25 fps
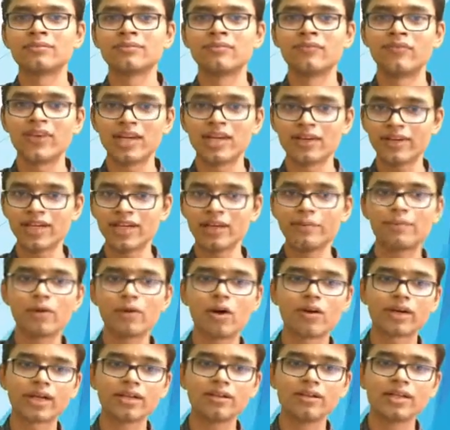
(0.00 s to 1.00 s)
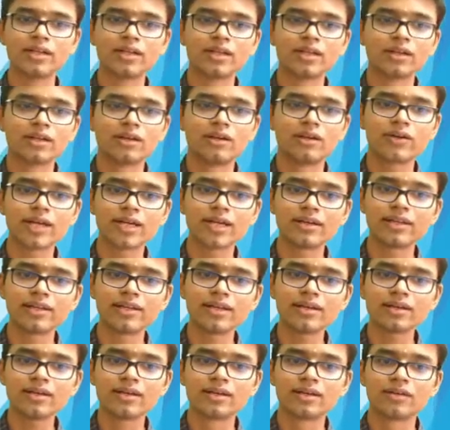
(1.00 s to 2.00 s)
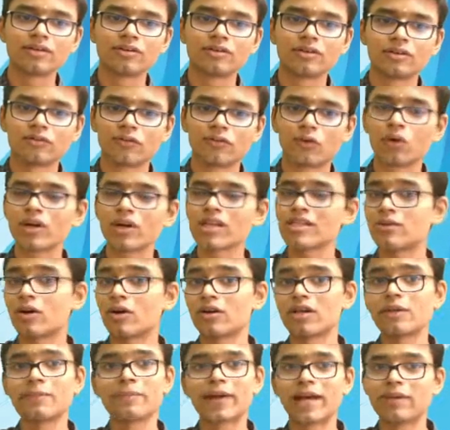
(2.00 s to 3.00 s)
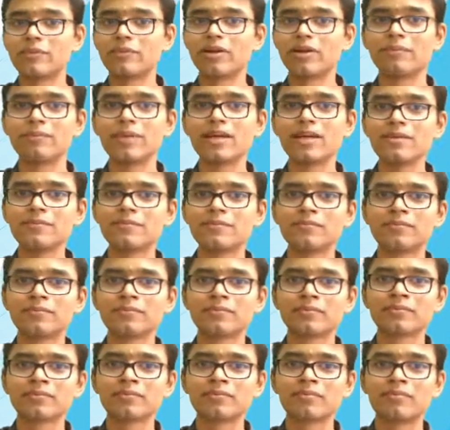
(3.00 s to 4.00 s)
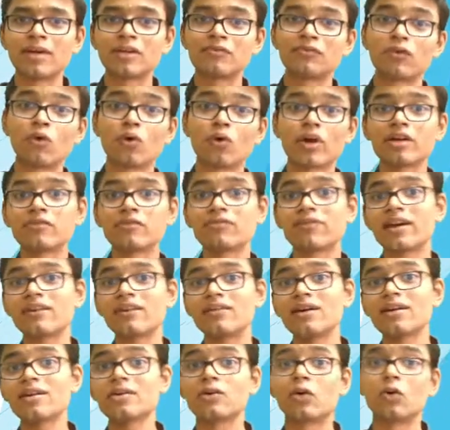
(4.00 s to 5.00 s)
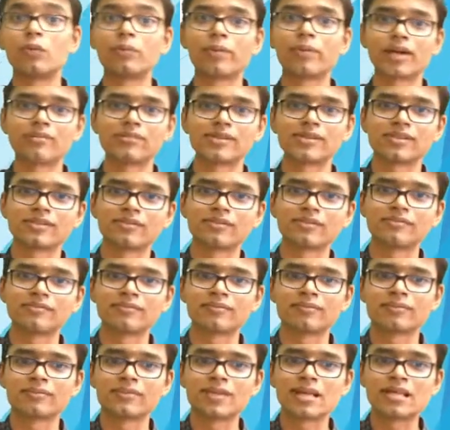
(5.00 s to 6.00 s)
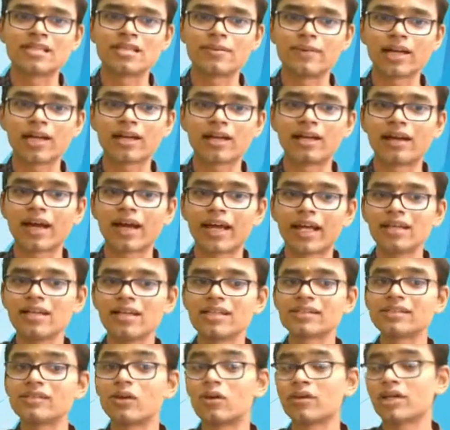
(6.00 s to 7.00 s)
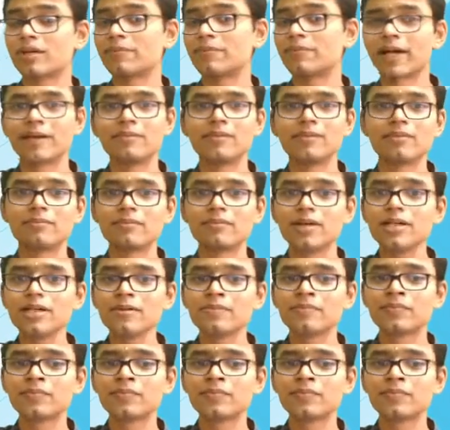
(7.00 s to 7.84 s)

Very, very important. Look at here. 4 is not a prime number, but 4 and 5 are coprimes. Similarly, 9 is not a prime number,